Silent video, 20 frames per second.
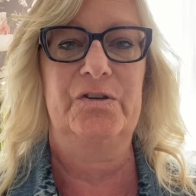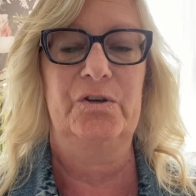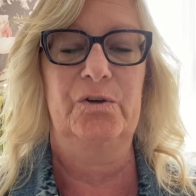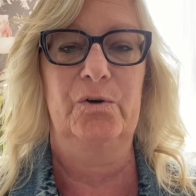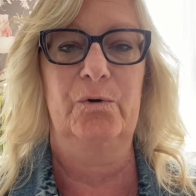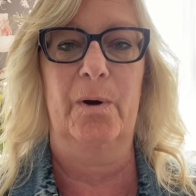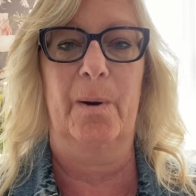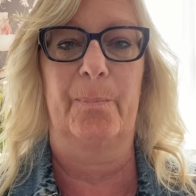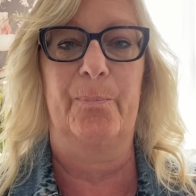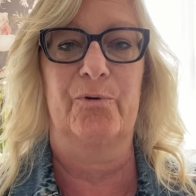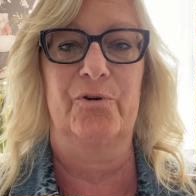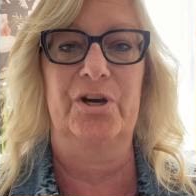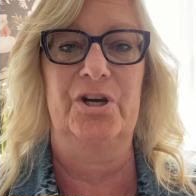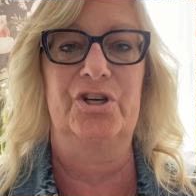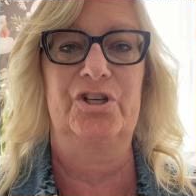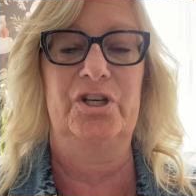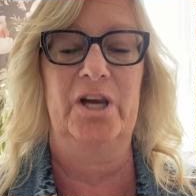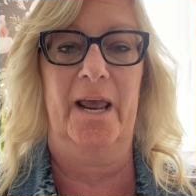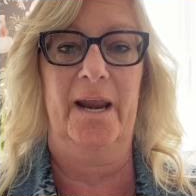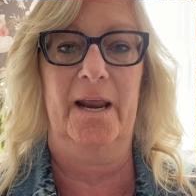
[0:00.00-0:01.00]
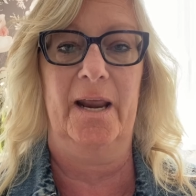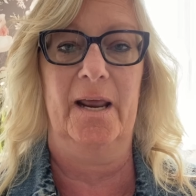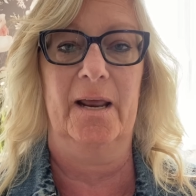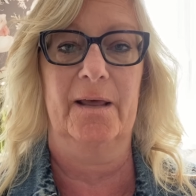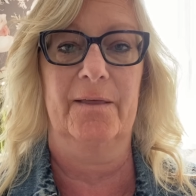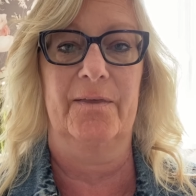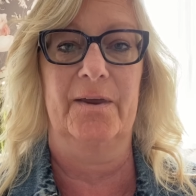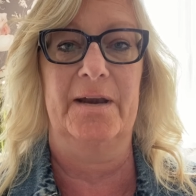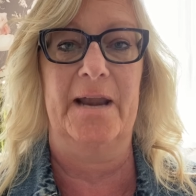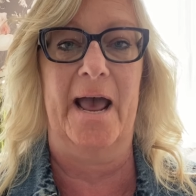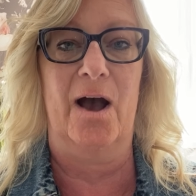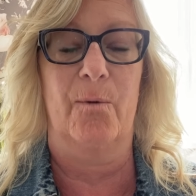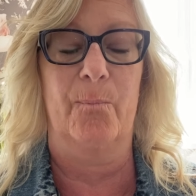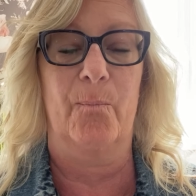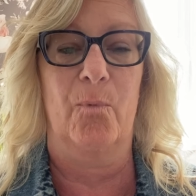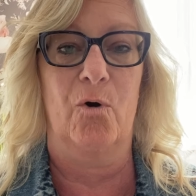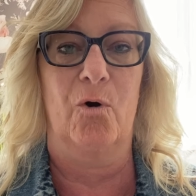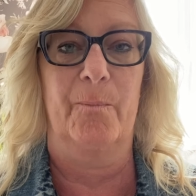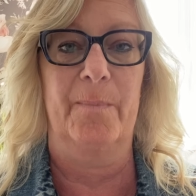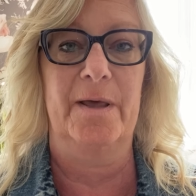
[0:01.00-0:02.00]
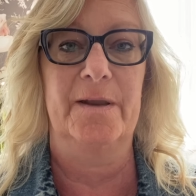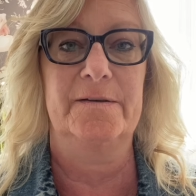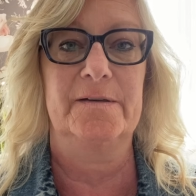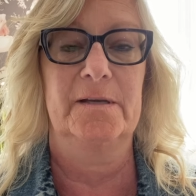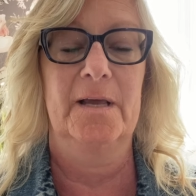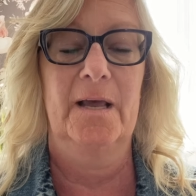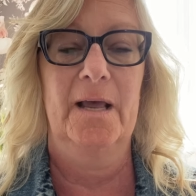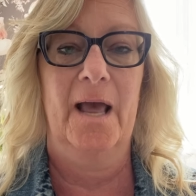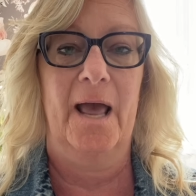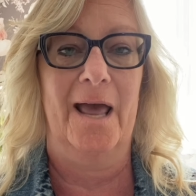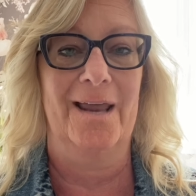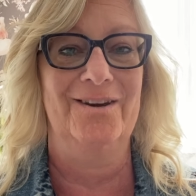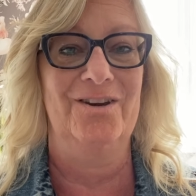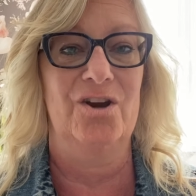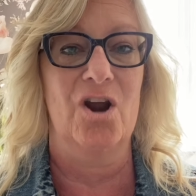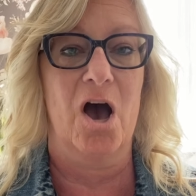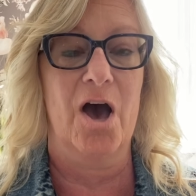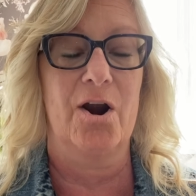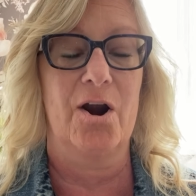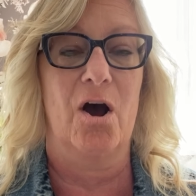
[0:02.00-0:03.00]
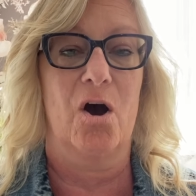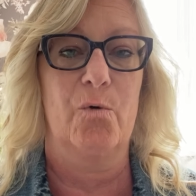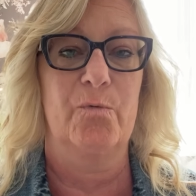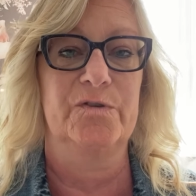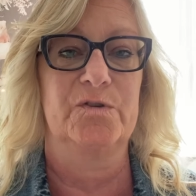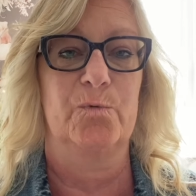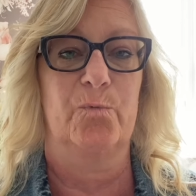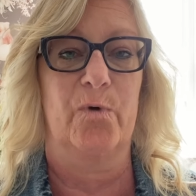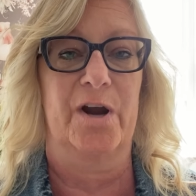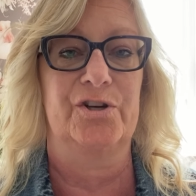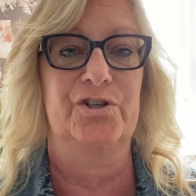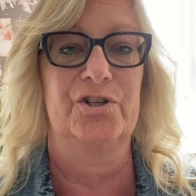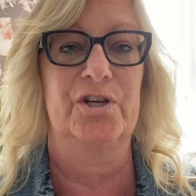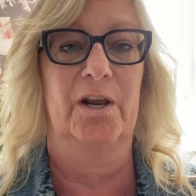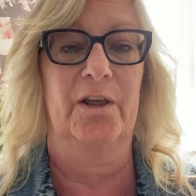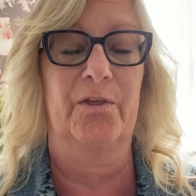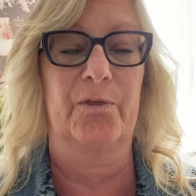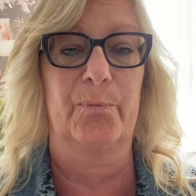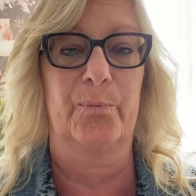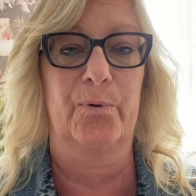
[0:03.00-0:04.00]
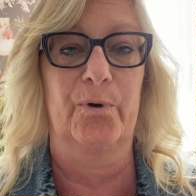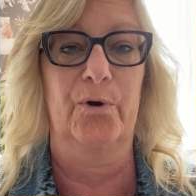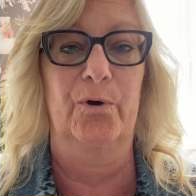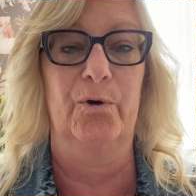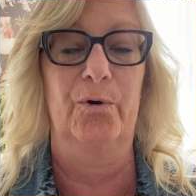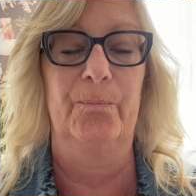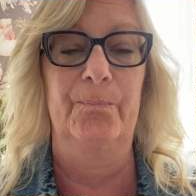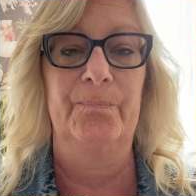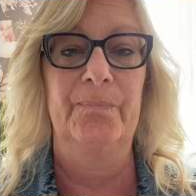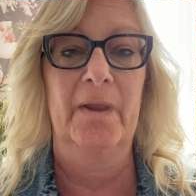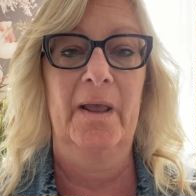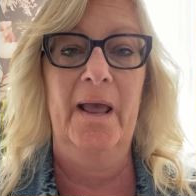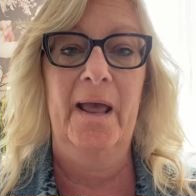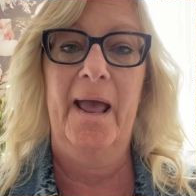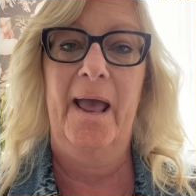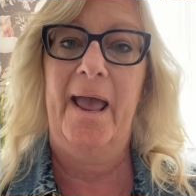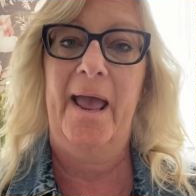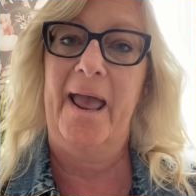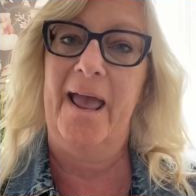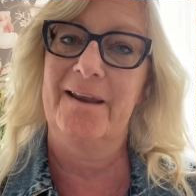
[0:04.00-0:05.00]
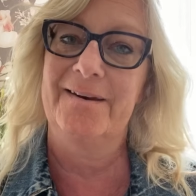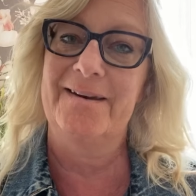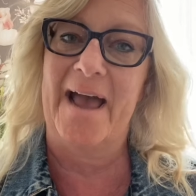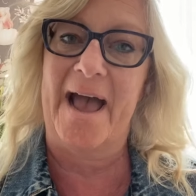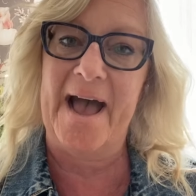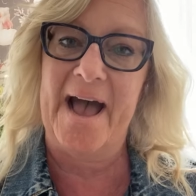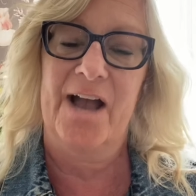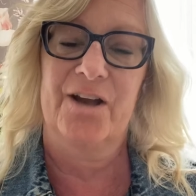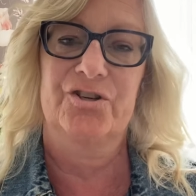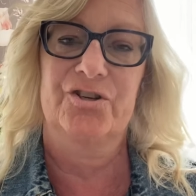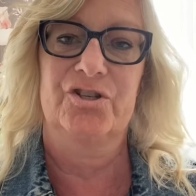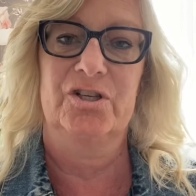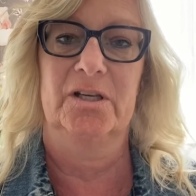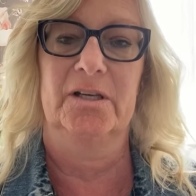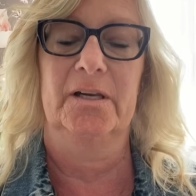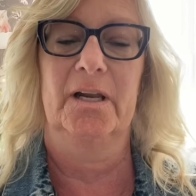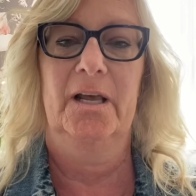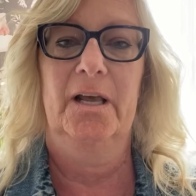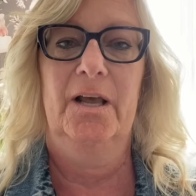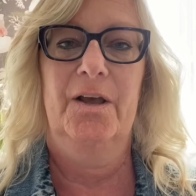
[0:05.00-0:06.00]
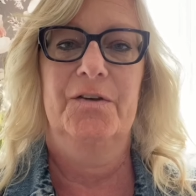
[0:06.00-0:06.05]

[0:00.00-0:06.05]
to appreciating the now moment and not always rushing through and action.